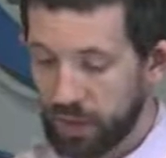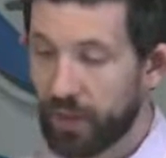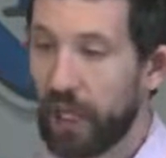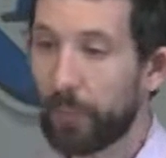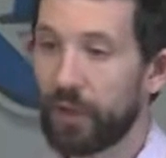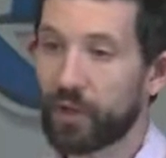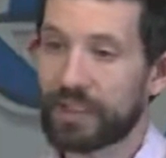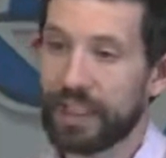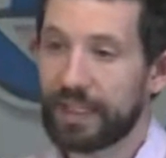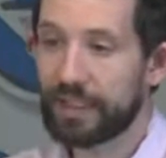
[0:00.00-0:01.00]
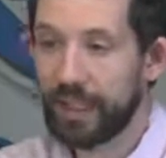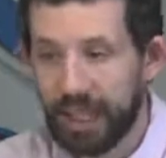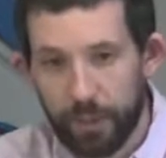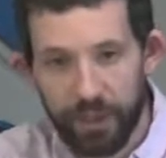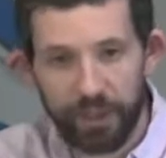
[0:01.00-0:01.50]
So to help understand,
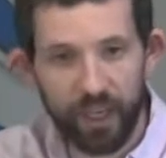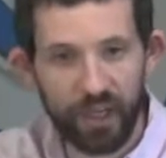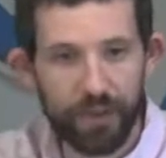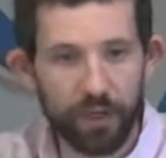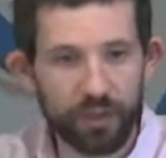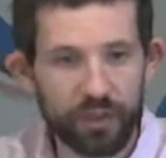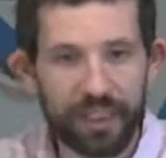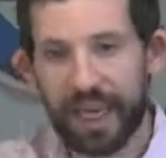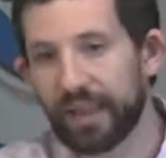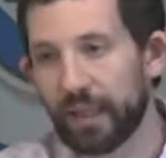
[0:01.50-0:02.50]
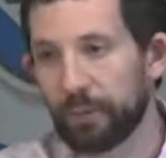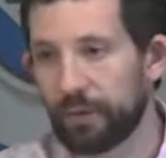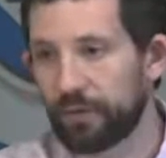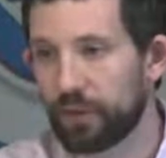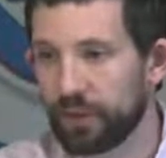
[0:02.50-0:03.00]
I want to talk about Caleb
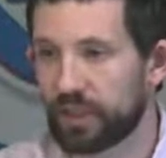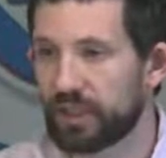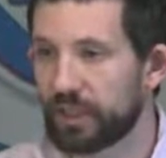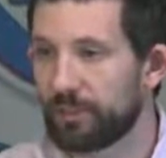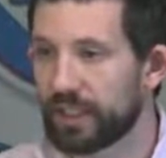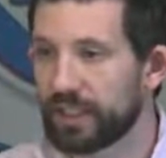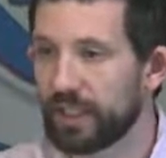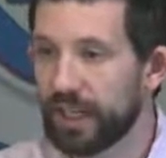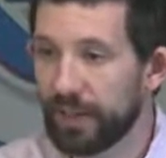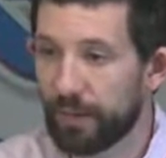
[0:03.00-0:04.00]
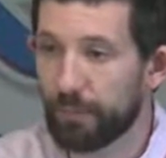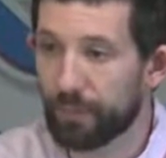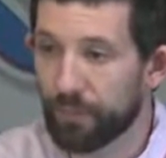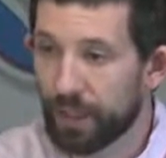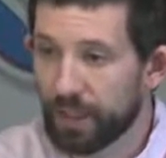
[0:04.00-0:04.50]
first, my son Caleb.
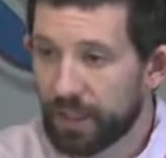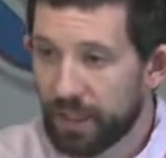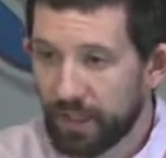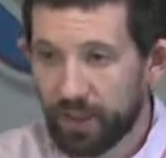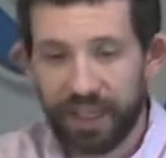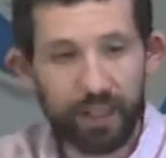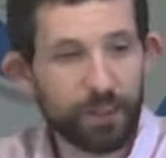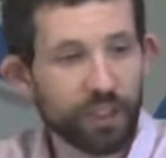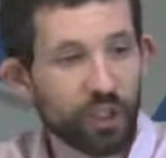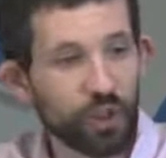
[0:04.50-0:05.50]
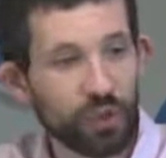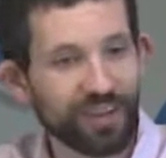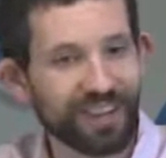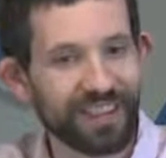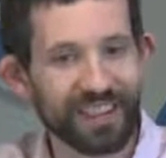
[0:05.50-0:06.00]
So Caleb is 2.
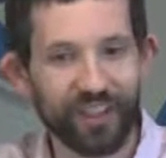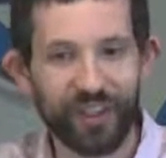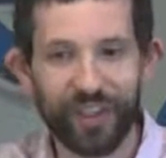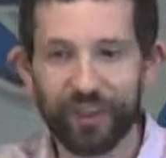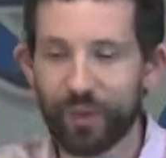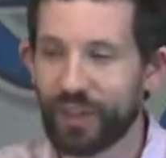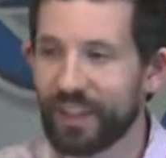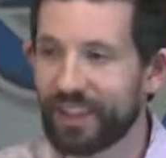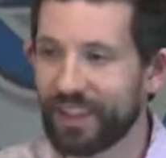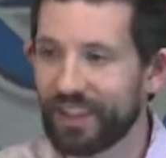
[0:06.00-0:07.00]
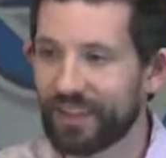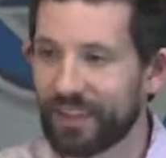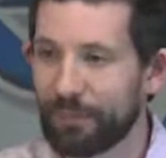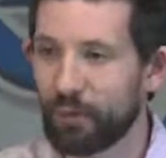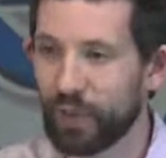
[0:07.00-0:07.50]
He's turning 3 in
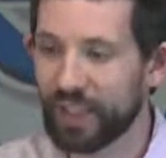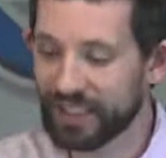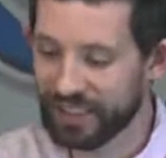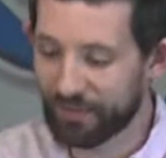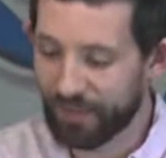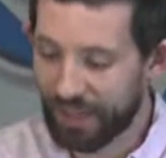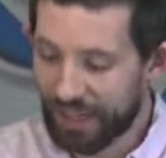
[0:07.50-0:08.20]
a couple weeks.